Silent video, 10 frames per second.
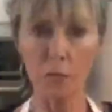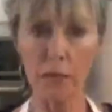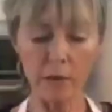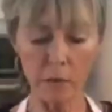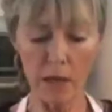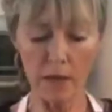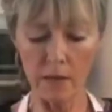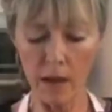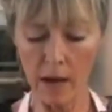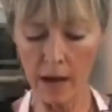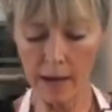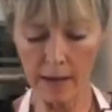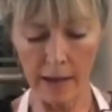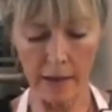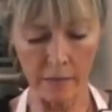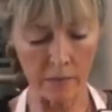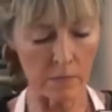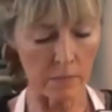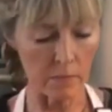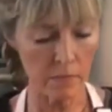begin with, I have
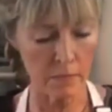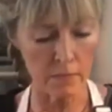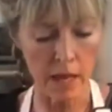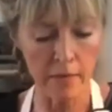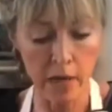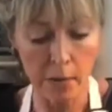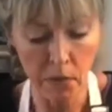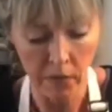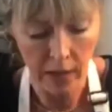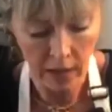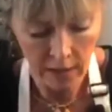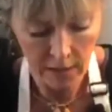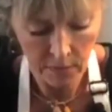a couple of eggs,